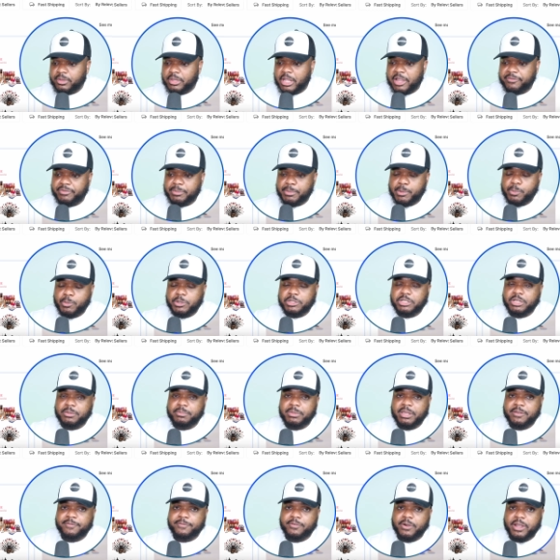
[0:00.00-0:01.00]
Now, if you've been watching
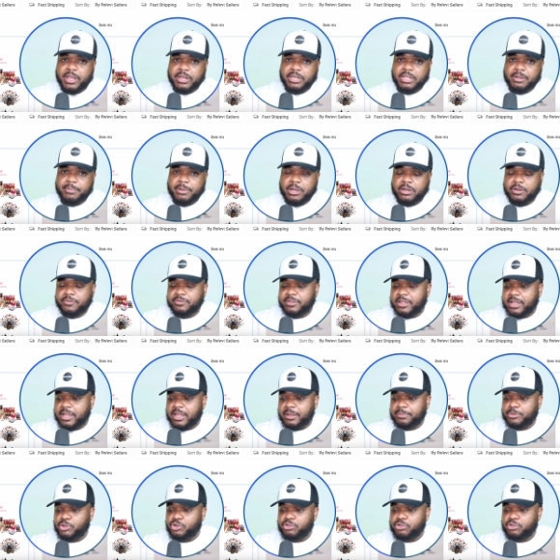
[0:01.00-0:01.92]
me for any amount of time,